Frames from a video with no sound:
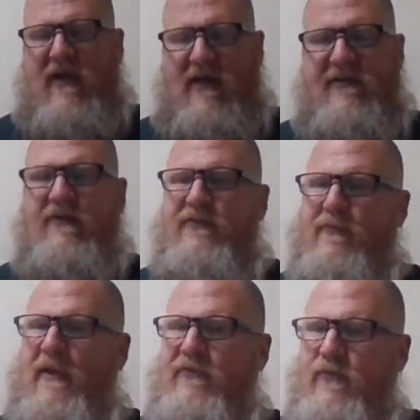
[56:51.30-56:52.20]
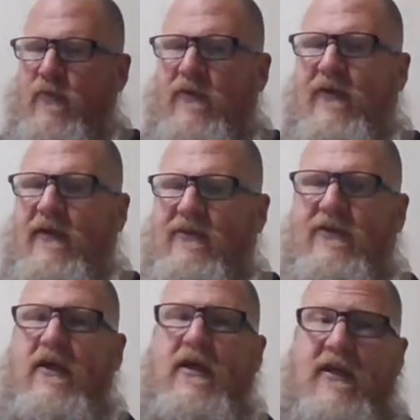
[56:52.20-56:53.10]
you ideas about doing things
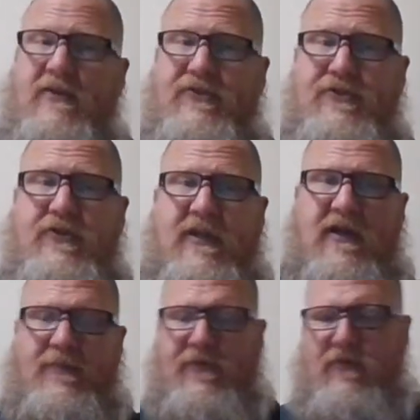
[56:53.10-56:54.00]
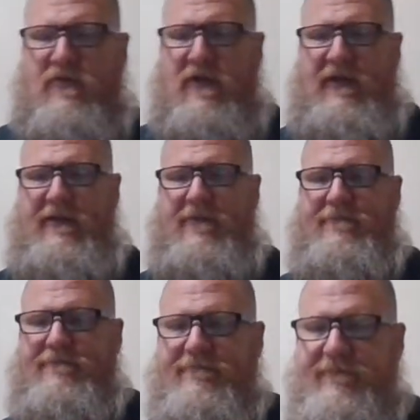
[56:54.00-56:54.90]
that should help your grade.
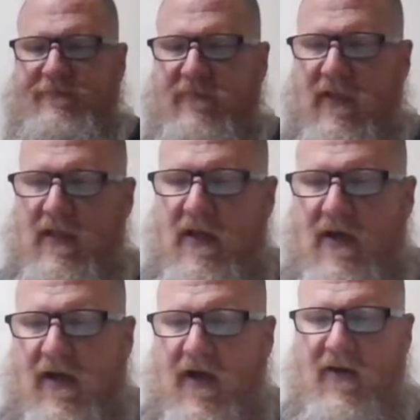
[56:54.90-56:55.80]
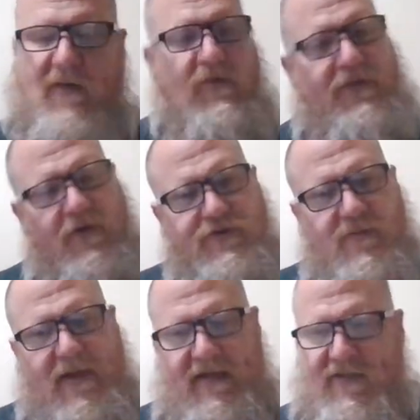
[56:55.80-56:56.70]
All right. Well, those
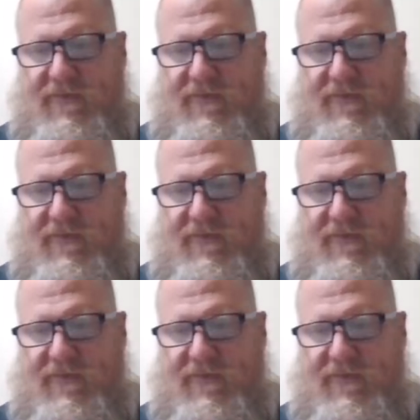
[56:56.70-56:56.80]
are my